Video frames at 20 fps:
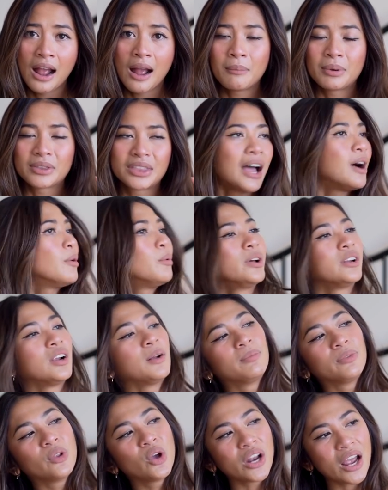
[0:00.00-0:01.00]
but that one
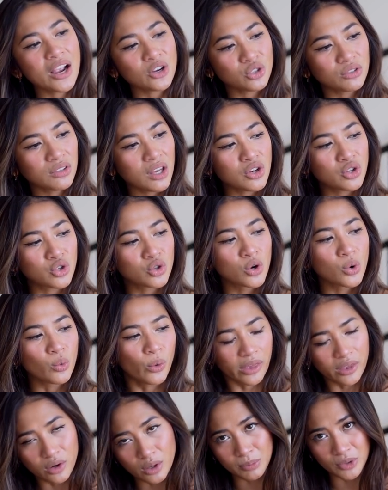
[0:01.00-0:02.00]
I'm not actually sure
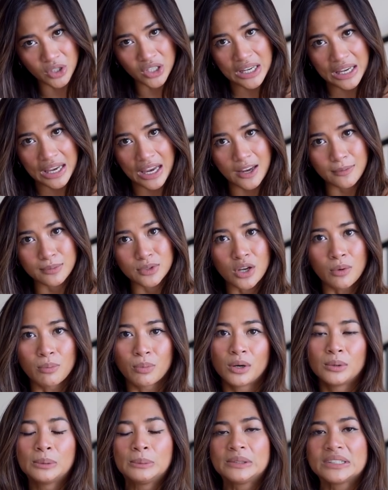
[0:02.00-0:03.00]
whether I'm going to keep, so I'm
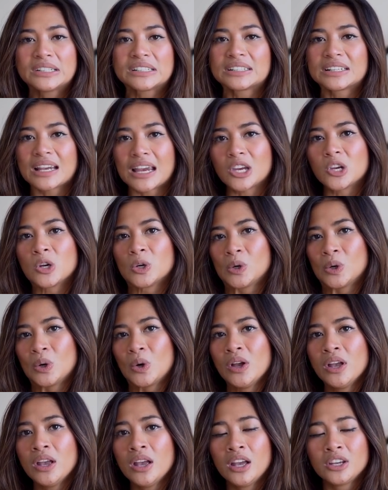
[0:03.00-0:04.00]
probably going to get
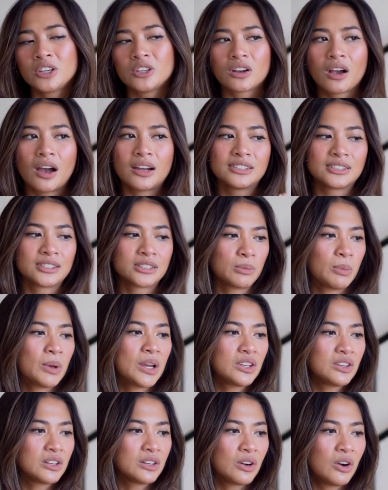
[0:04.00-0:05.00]
your you guys'
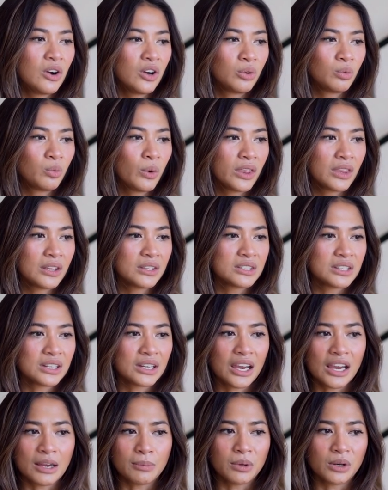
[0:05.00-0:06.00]
opinion on whether to
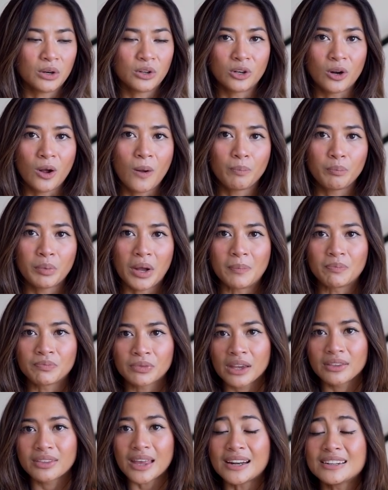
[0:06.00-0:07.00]
keep it or not. But
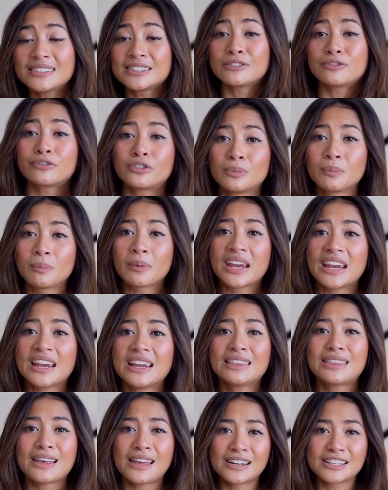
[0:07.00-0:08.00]
that is it from
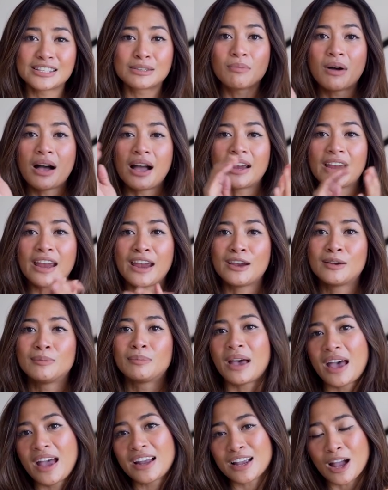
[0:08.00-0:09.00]
me. That is my
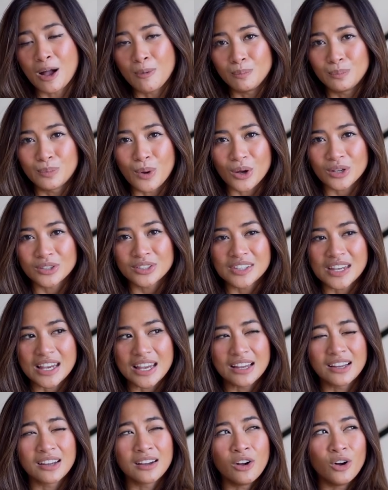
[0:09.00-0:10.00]
handbag
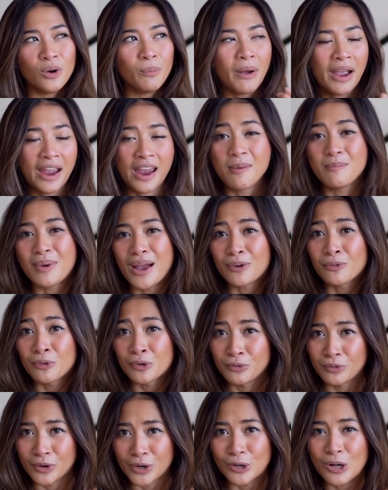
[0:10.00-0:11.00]
unboxing, oh, my handbag
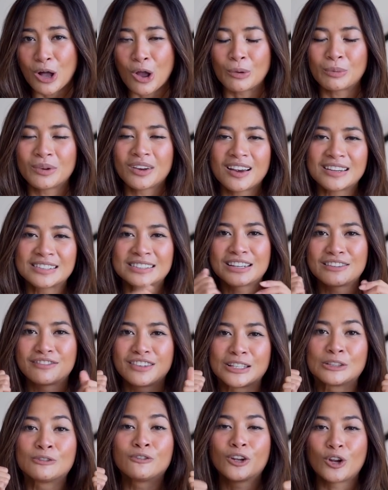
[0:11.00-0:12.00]
reveal. I hope you guys give
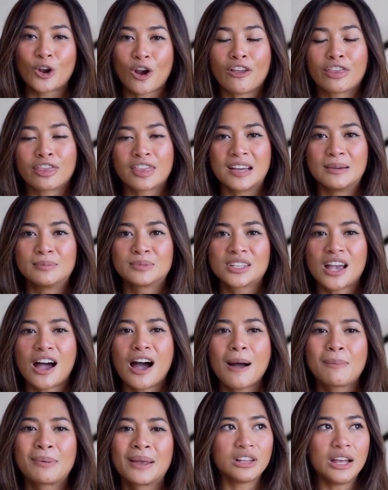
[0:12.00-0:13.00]
this video a thumbs
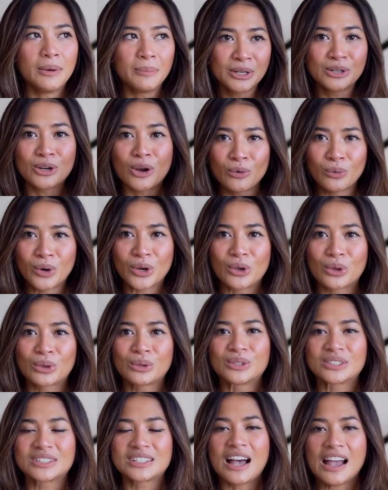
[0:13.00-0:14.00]
up. Let me know what your
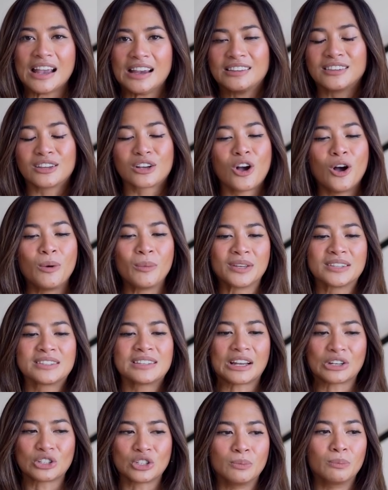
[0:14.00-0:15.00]
thoughts are in the comment
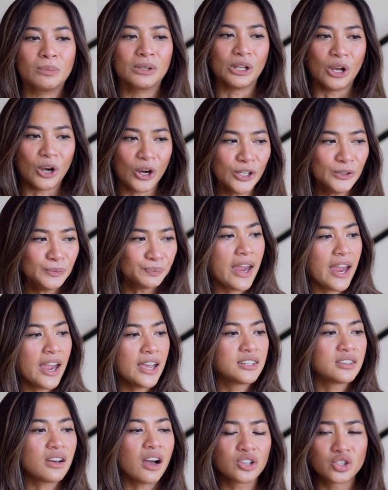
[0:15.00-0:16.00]
section below,
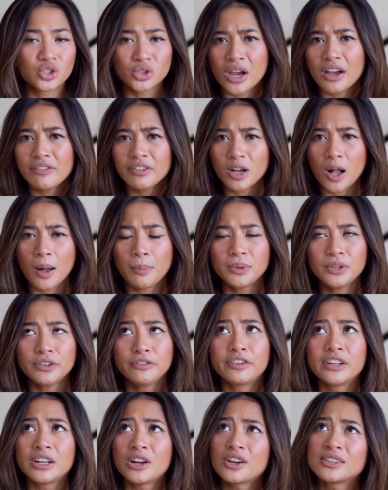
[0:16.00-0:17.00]
and I do have a couple
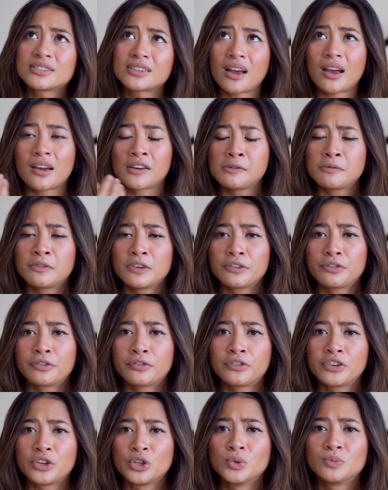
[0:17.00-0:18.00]
of videos that I
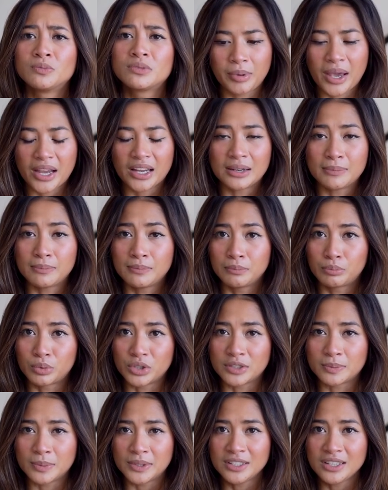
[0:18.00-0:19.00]
filmed back in
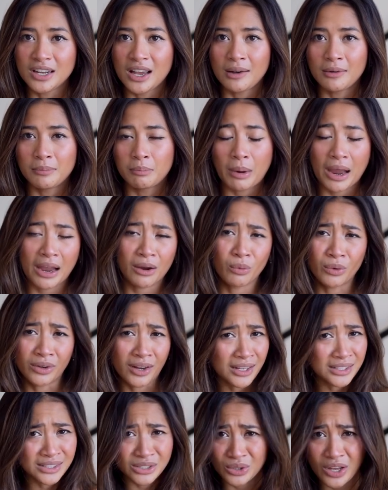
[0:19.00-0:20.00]
Brisbane, back when
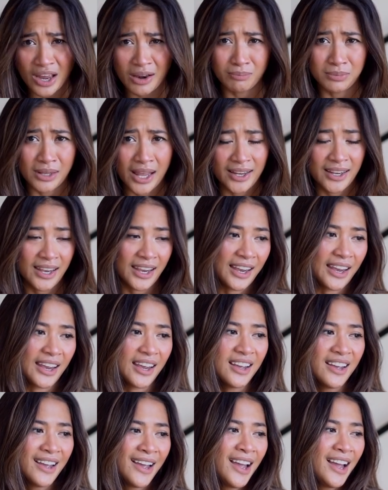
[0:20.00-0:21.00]
I still had black
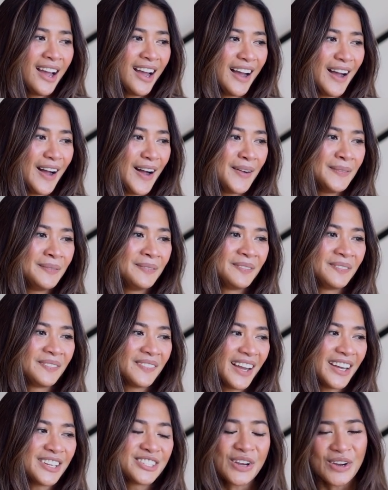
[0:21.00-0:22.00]
hair. Um,
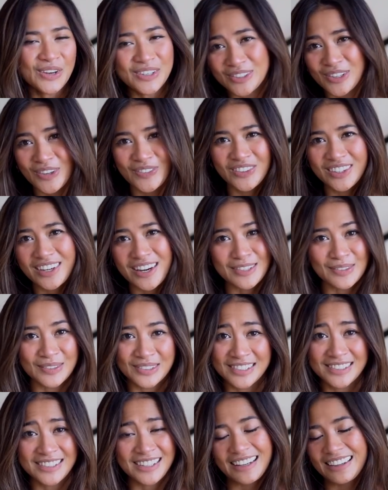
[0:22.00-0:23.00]
I don't know if you guys want
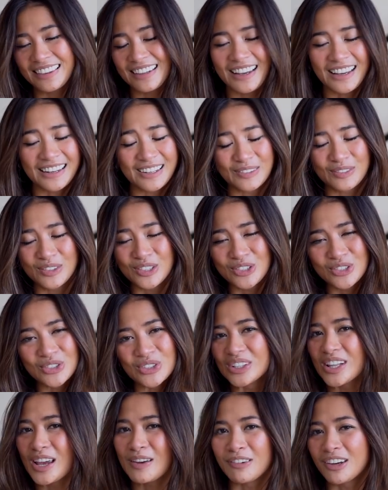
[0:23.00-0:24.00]
to see that. If you
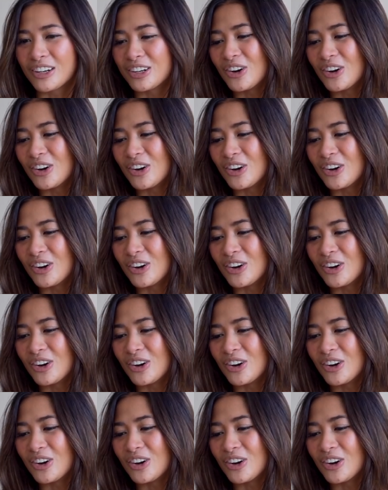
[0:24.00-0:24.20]
do, let me